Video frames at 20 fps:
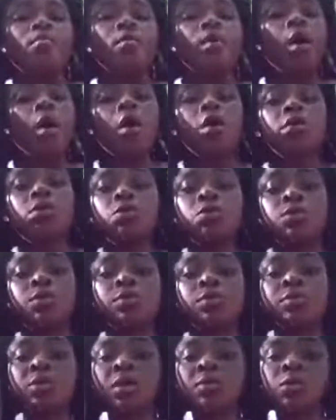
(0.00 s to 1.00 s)
Or, you know,
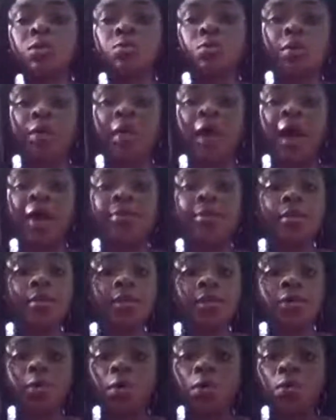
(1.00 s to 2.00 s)
sometimes you really have to just
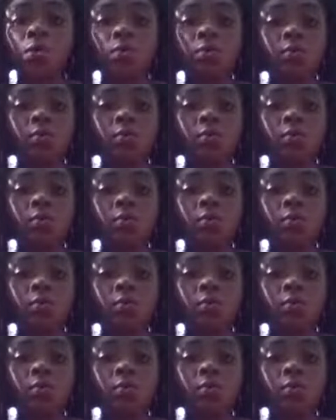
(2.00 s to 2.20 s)
go